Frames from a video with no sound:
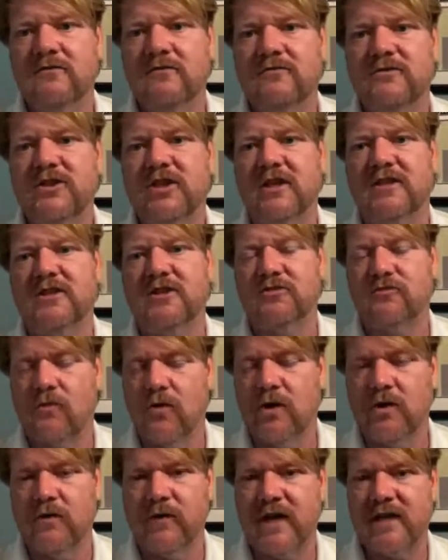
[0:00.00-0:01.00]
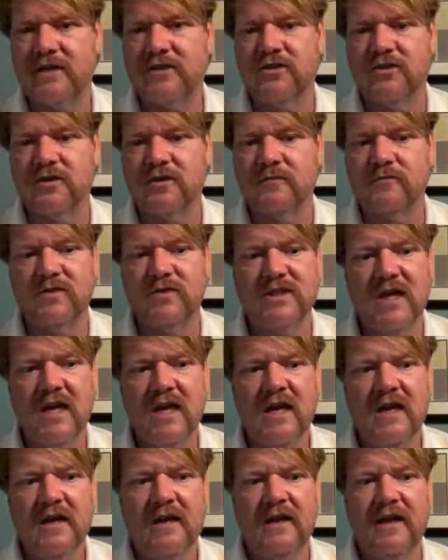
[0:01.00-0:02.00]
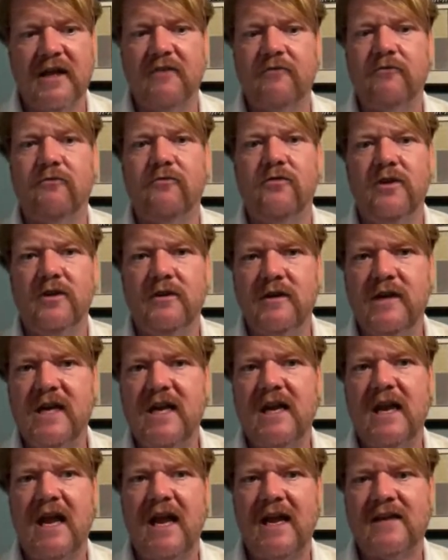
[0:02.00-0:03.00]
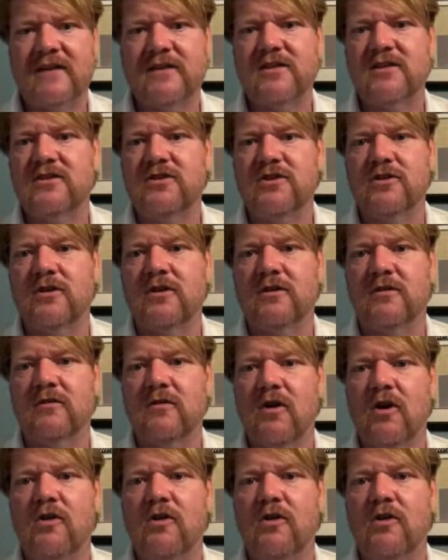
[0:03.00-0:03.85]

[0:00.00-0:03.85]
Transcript: such as Royal Restrooms, it really enhances your